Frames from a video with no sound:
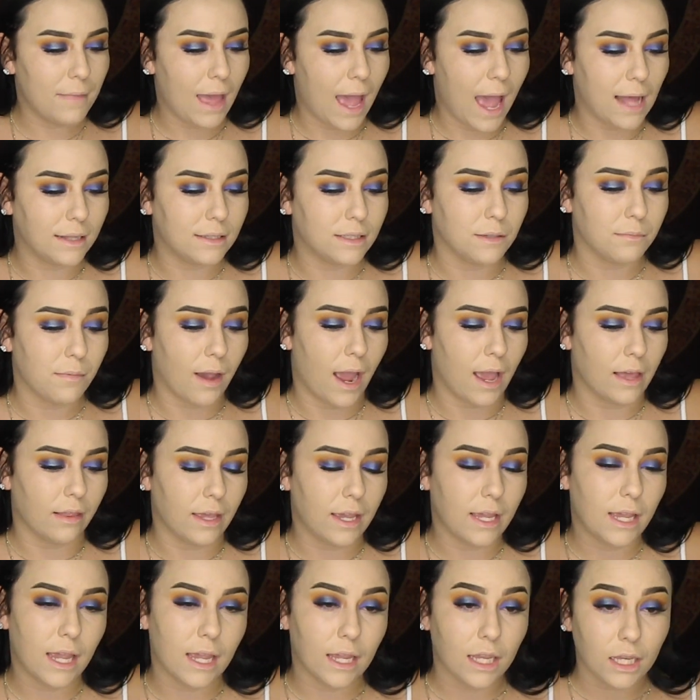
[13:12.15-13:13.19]
add some
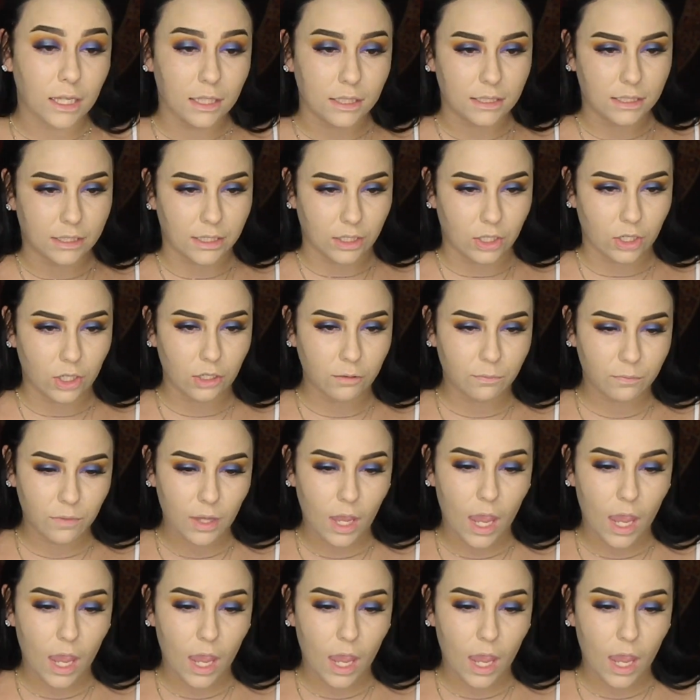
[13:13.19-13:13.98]
highlight and concealer.